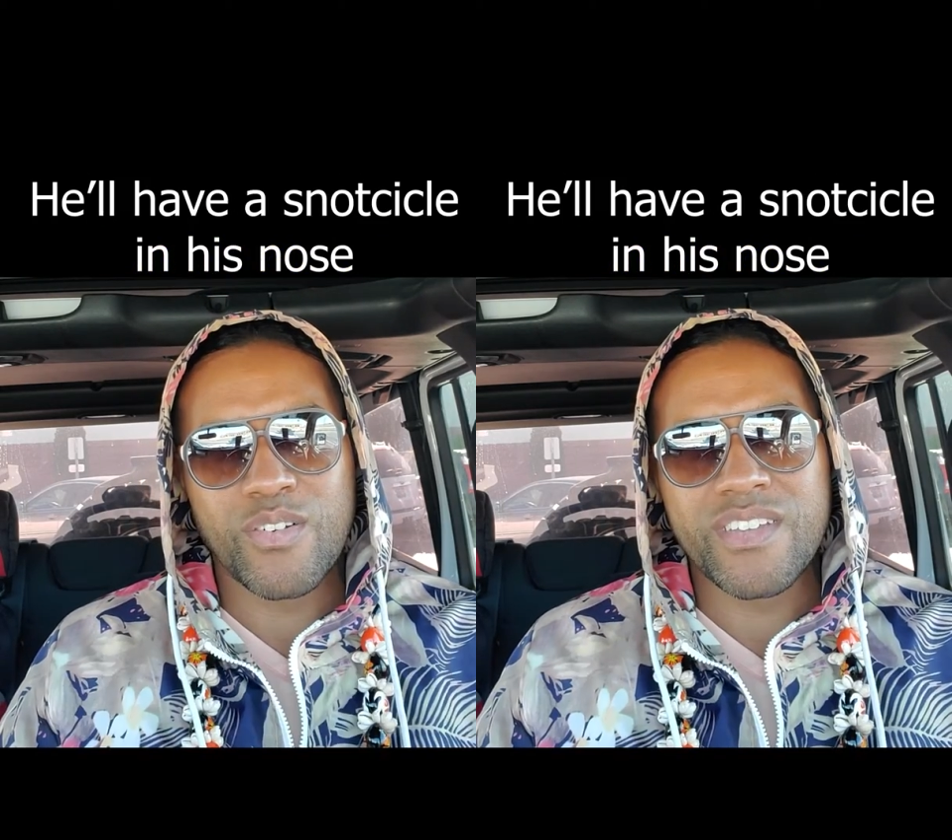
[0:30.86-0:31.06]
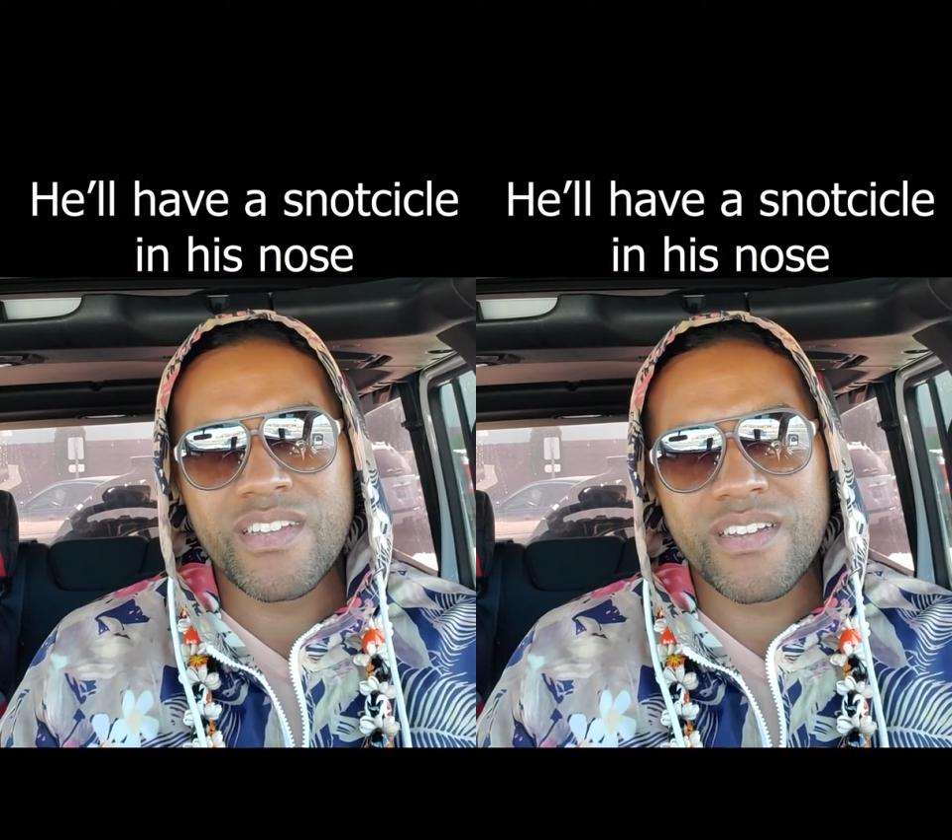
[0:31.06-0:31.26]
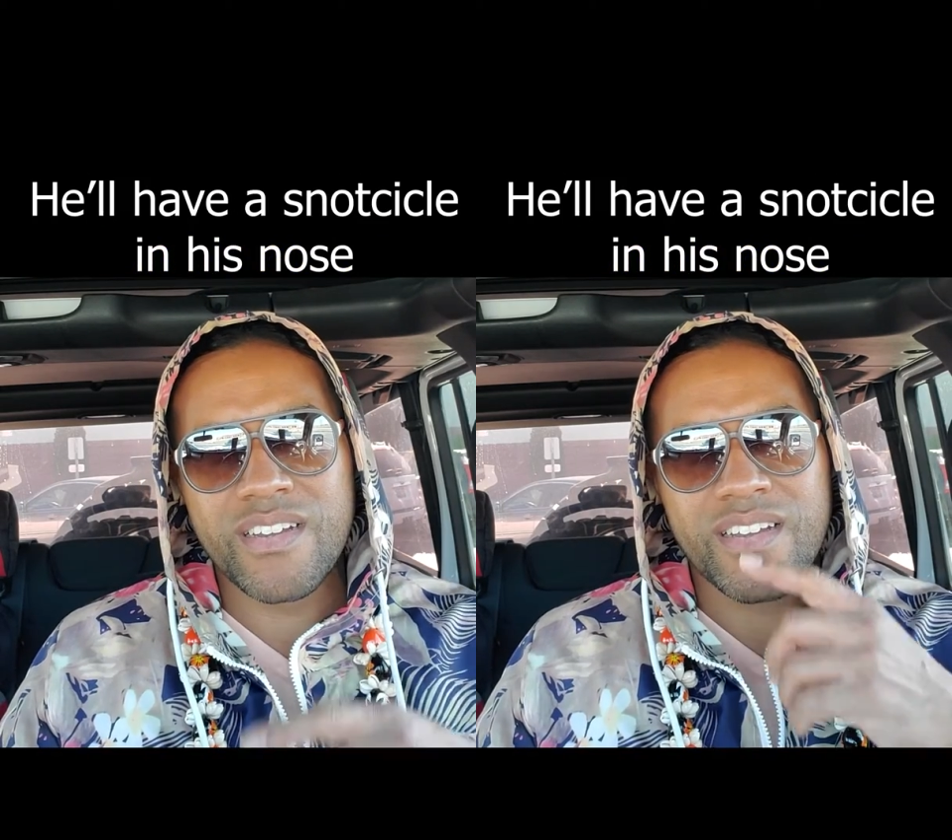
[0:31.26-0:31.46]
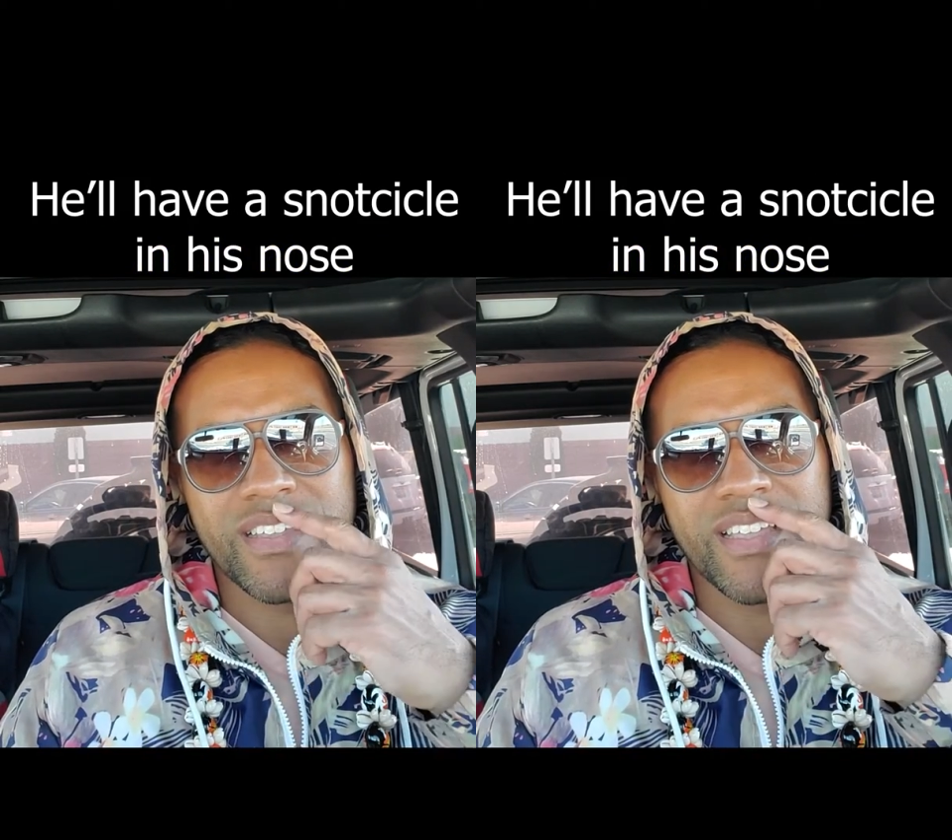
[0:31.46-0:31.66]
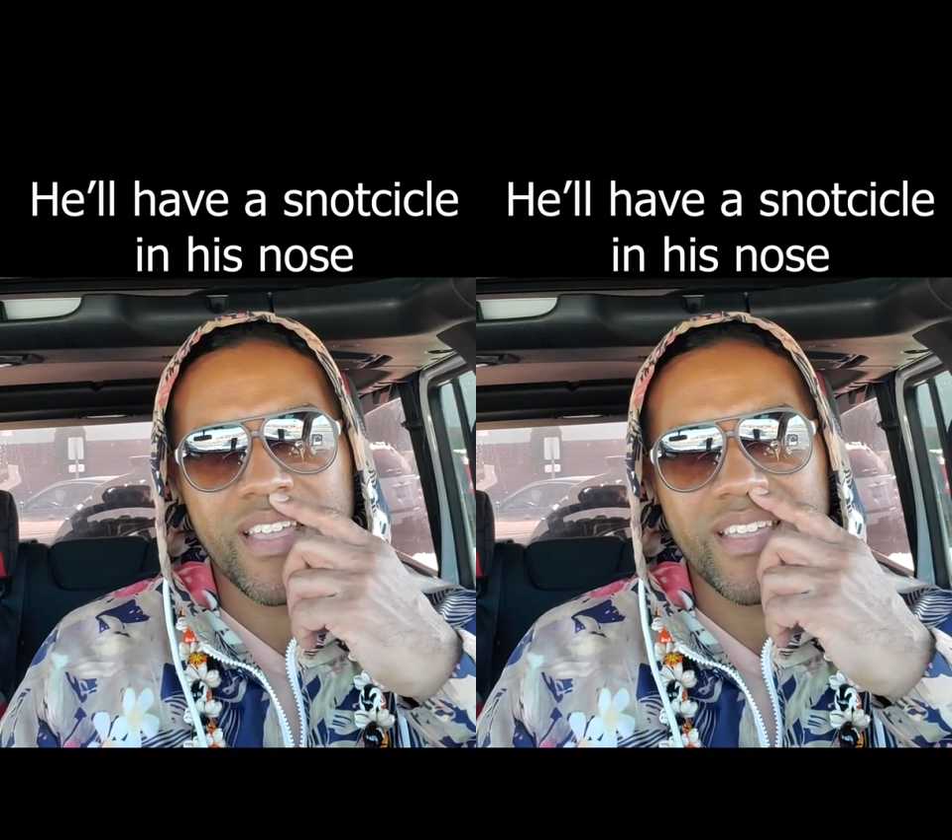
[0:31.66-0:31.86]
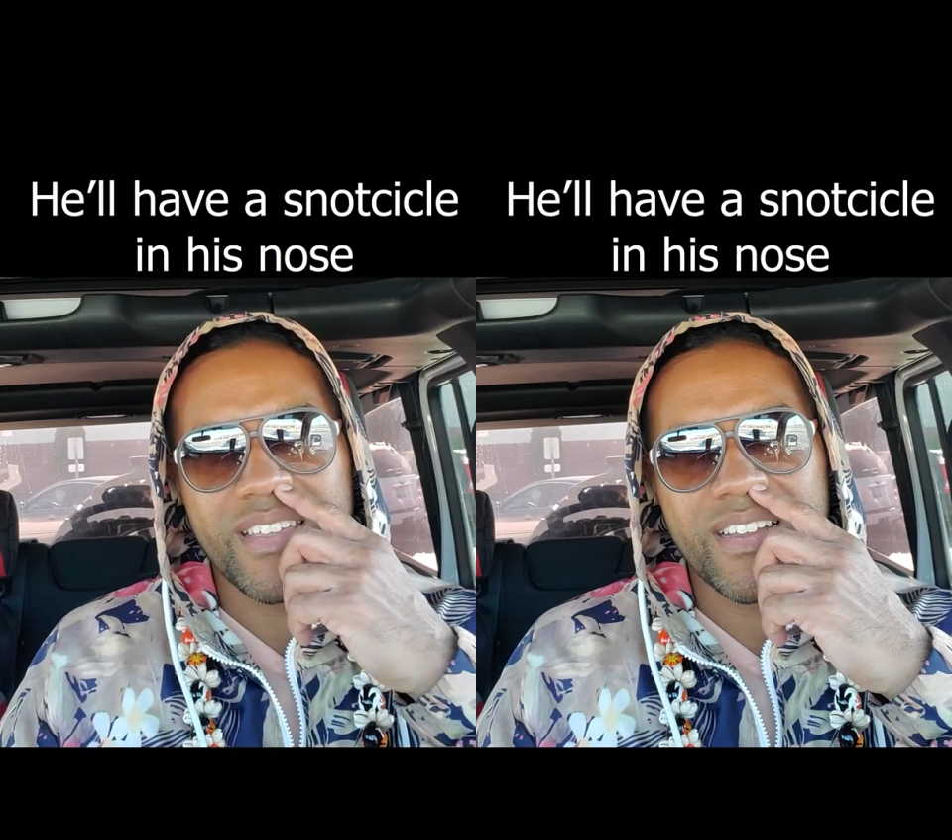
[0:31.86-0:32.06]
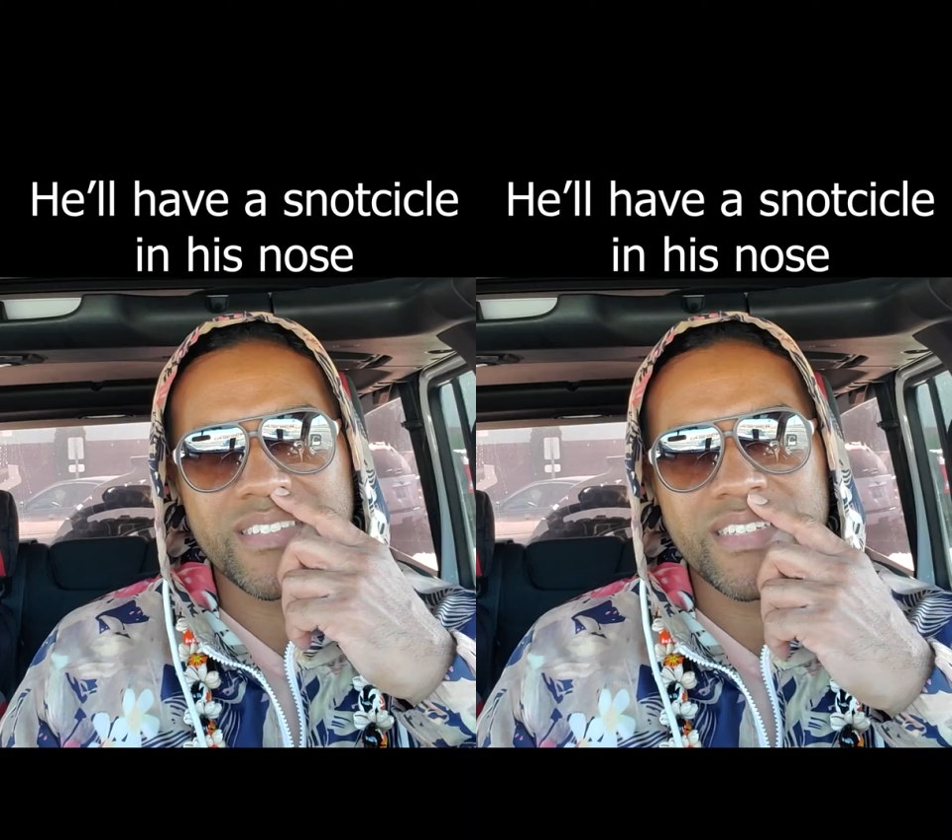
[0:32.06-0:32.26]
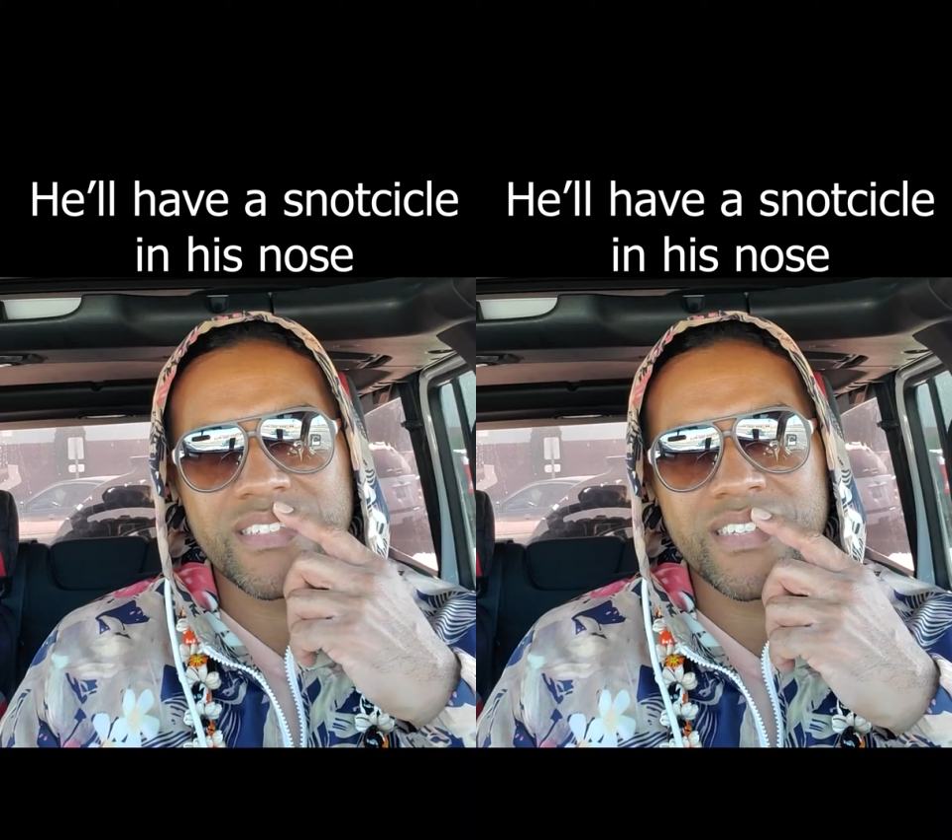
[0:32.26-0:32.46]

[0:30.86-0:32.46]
ia e ia se